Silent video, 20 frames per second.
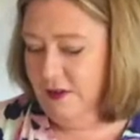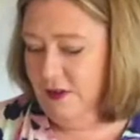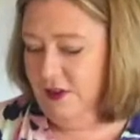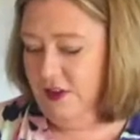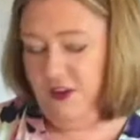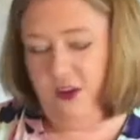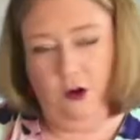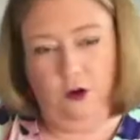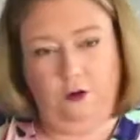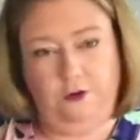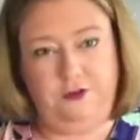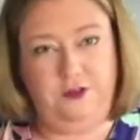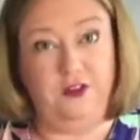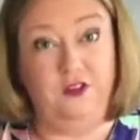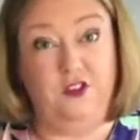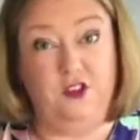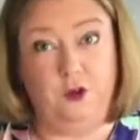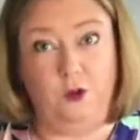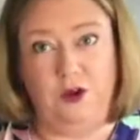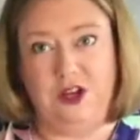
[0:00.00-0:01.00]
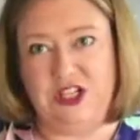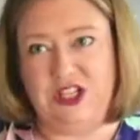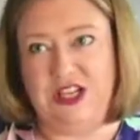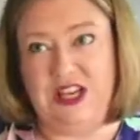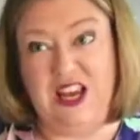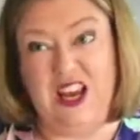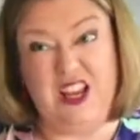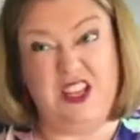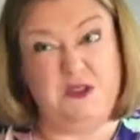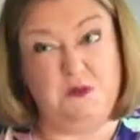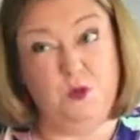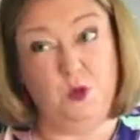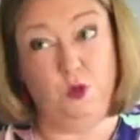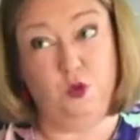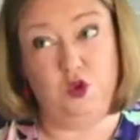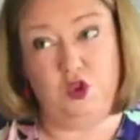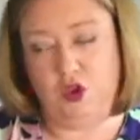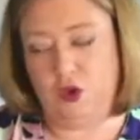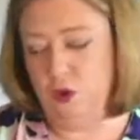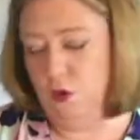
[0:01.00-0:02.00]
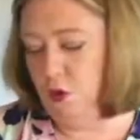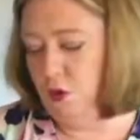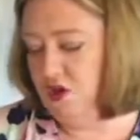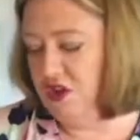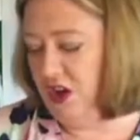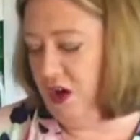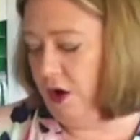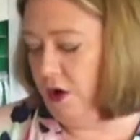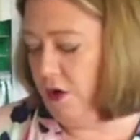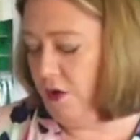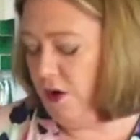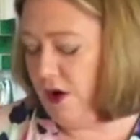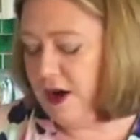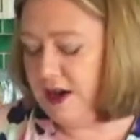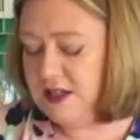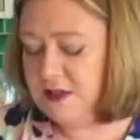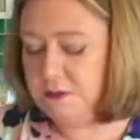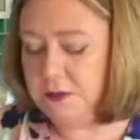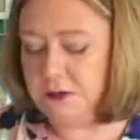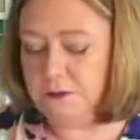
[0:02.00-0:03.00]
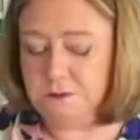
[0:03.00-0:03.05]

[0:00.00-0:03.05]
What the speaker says: soft and squishy. It's more short and crisp.